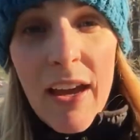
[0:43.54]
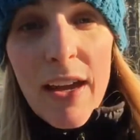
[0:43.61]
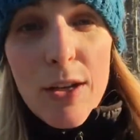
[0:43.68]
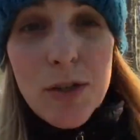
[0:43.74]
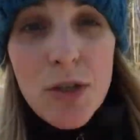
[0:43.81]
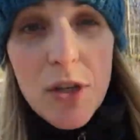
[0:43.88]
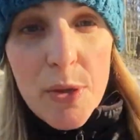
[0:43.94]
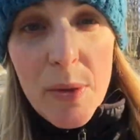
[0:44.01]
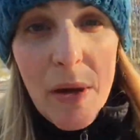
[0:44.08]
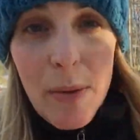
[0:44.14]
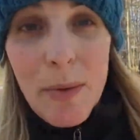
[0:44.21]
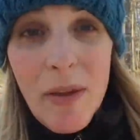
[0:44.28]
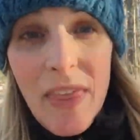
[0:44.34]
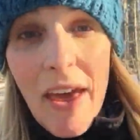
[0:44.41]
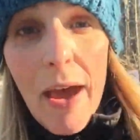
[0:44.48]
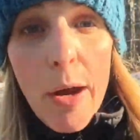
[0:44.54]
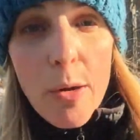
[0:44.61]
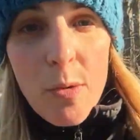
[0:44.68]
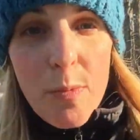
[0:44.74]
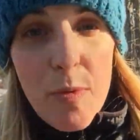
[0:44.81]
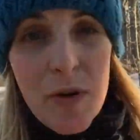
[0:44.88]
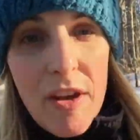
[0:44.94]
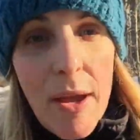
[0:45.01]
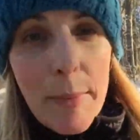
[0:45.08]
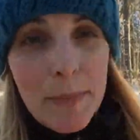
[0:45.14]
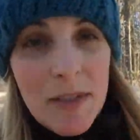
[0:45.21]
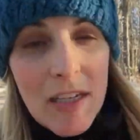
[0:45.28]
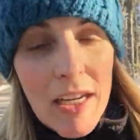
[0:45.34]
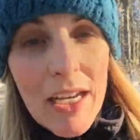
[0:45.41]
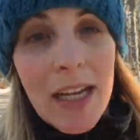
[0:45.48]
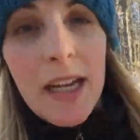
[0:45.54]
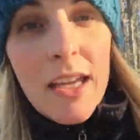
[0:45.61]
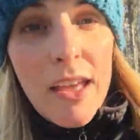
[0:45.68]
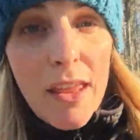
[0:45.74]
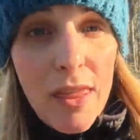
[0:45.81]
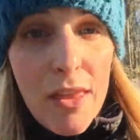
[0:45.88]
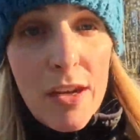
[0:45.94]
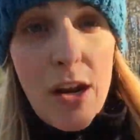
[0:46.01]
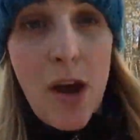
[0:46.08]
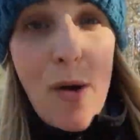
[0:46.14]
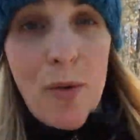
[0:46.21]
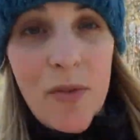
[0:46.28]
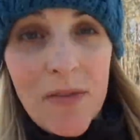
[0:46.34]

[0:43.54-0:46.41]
and do it without preempting the no.